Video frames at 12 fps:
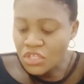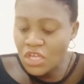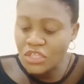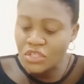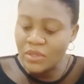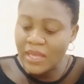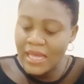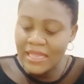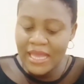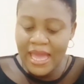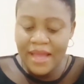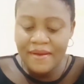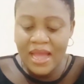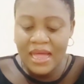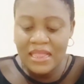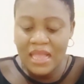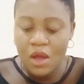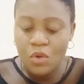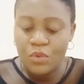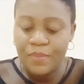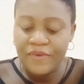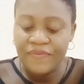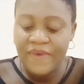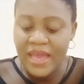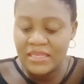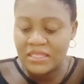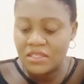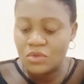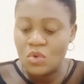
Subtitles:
So to get the area that will be fenced,